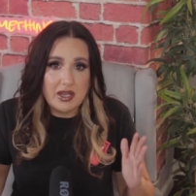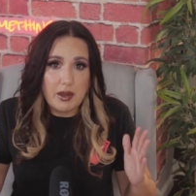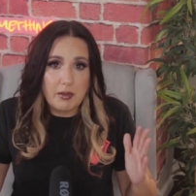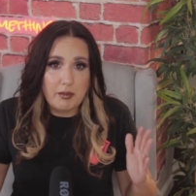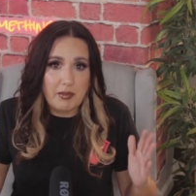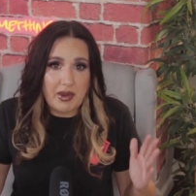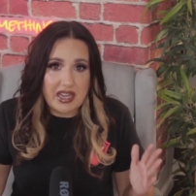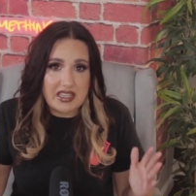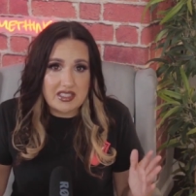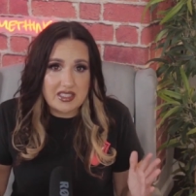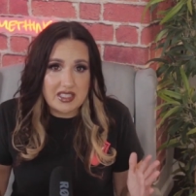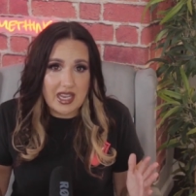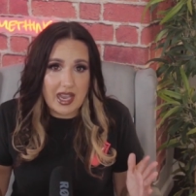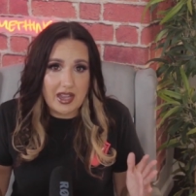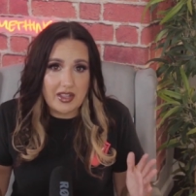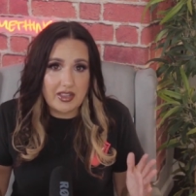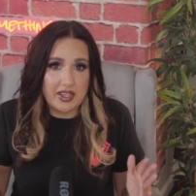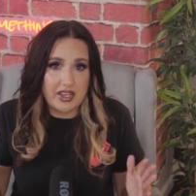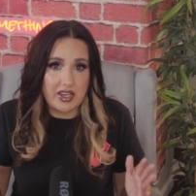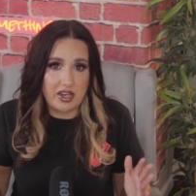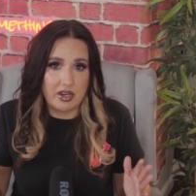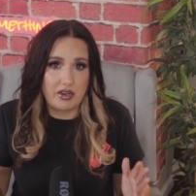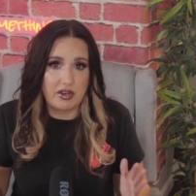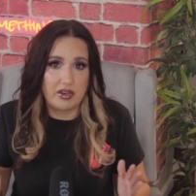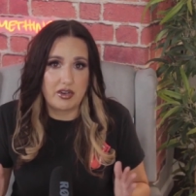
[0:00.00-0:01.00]
by
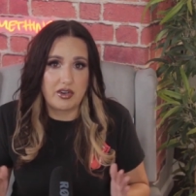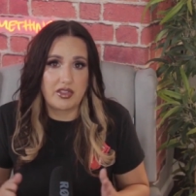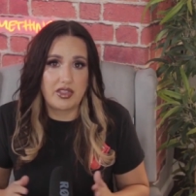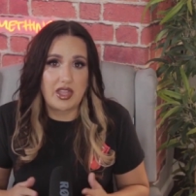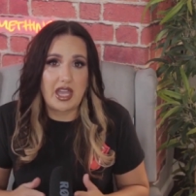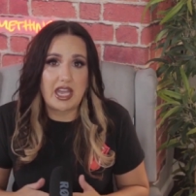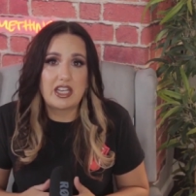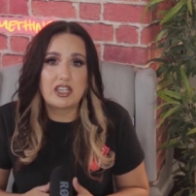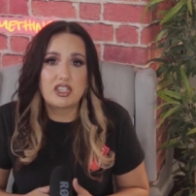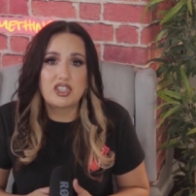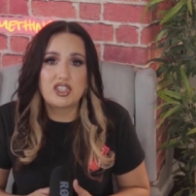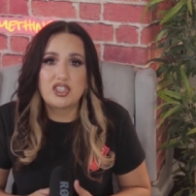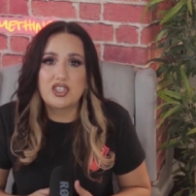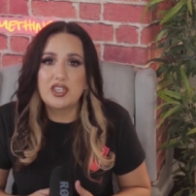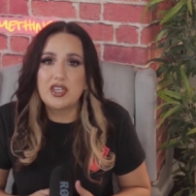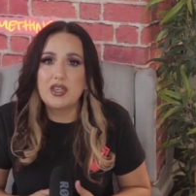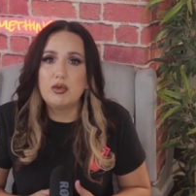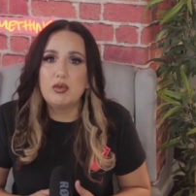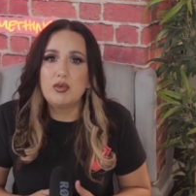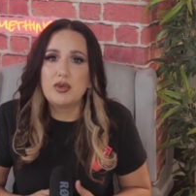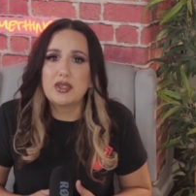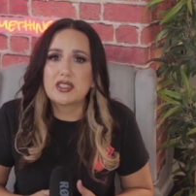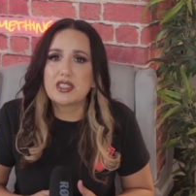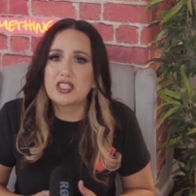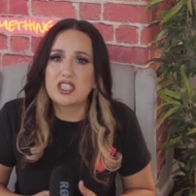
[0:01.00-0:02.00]
telling her that she
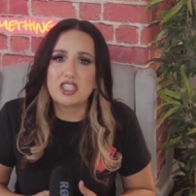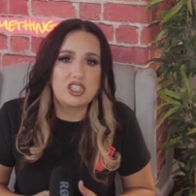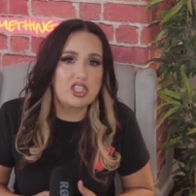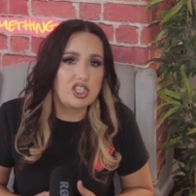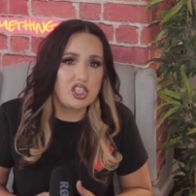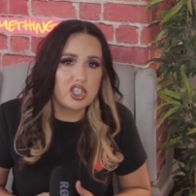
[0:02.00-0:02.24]
was a